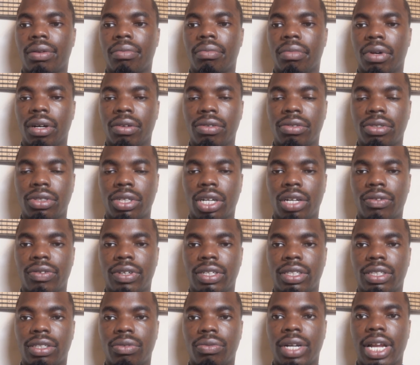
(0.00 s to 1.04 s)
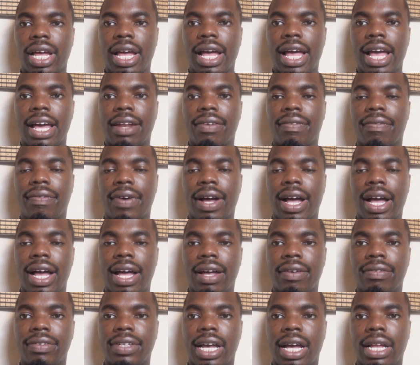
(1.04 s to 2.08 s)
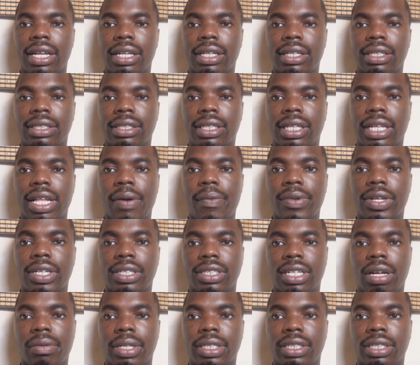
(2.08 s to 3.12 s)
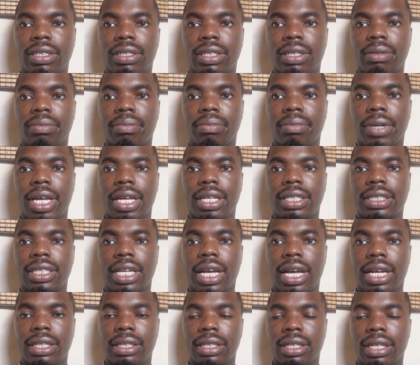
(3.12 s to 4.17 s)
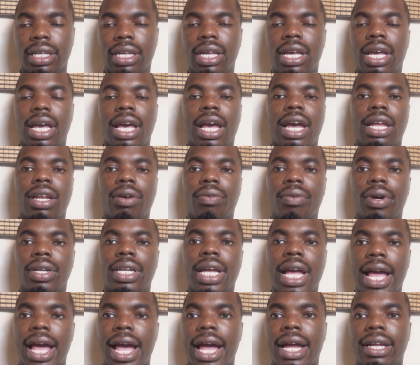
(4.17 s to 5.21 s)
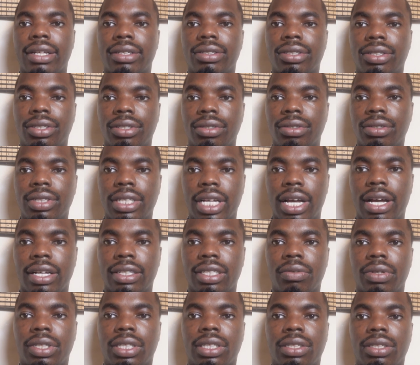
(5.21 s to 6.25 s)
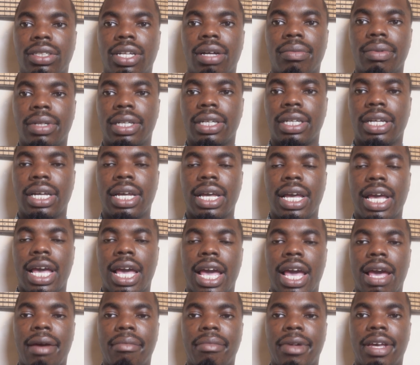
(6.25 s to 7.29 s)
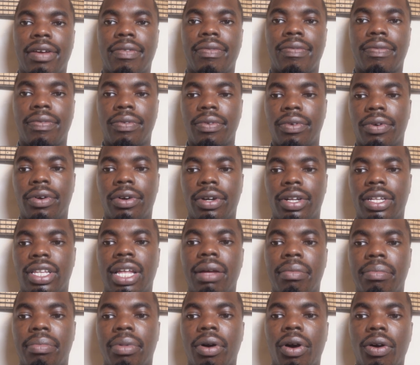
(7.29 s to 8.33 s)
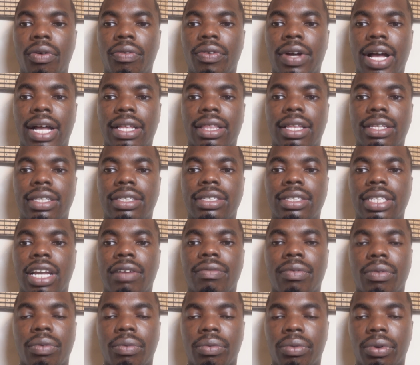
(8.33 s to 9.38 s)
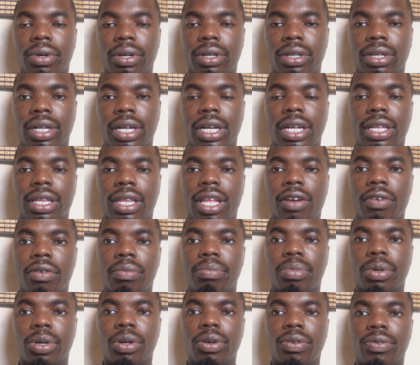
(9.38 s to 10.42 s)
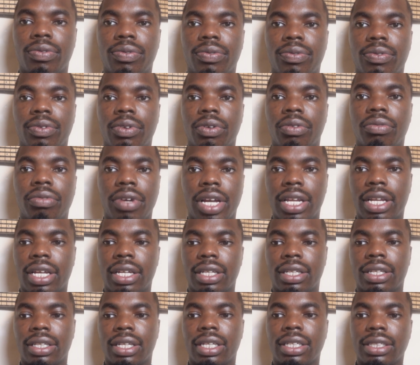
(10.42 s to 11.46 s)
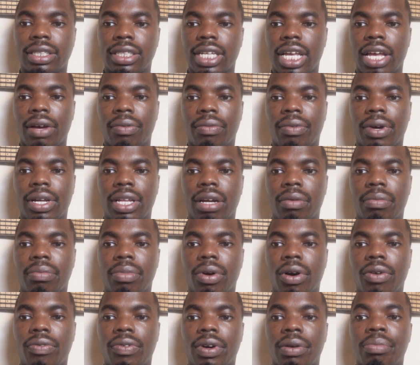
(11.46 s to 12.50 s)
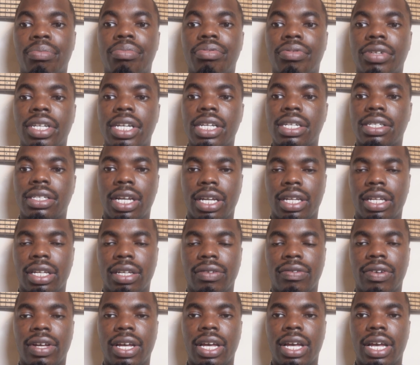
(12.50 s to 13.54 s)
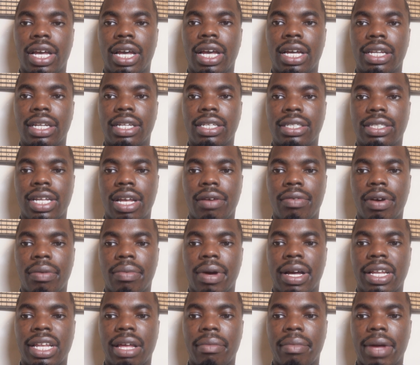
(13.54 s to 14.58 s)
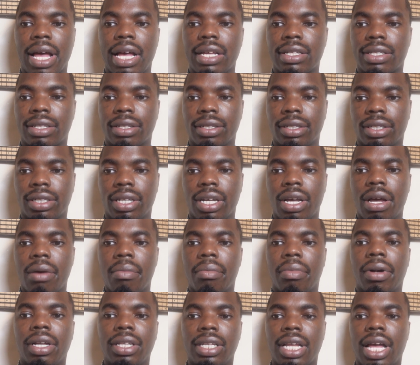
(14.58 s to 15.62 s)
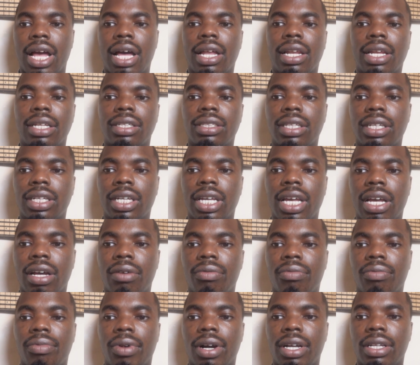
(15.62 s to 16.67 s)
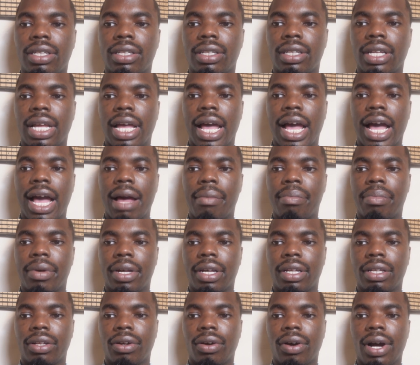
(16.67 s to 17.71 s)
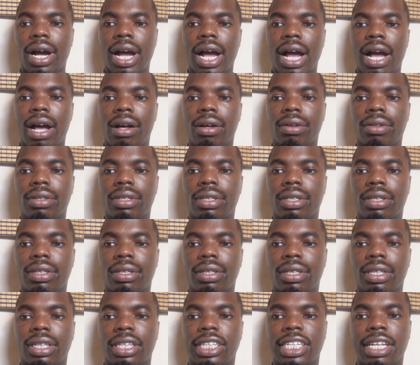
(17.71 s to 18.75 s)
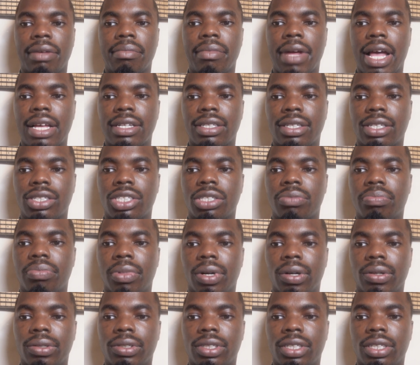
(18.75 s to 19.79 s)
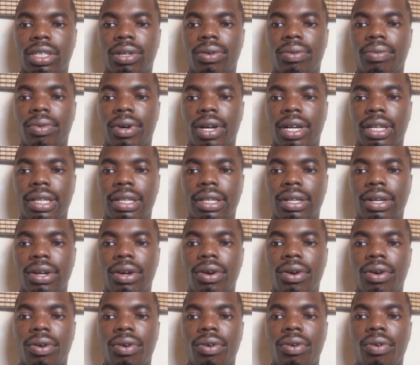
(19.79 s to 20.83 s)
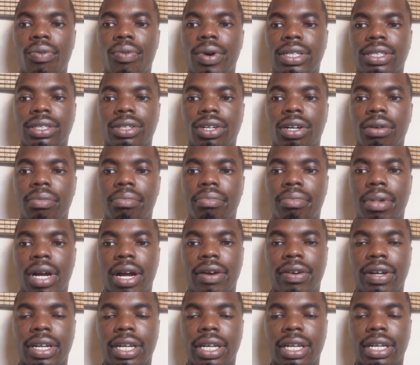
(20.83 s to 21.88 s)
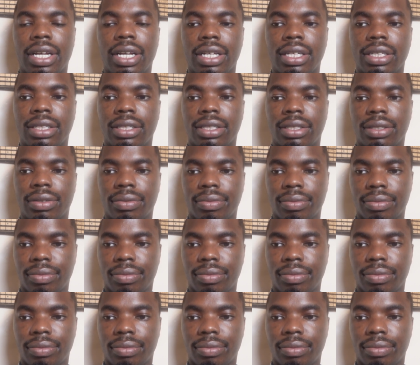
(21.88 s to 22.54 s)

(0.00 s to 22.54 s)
both servants, the one that had five talents and went to double it to make ten, and the one that had two talents and went to double it and make four, they both got the same reward. They were both greeted the same way. They were both appreciated in the same way by their masters. But now let's look at what happened or how the master spoke to the one who went to go and bury his.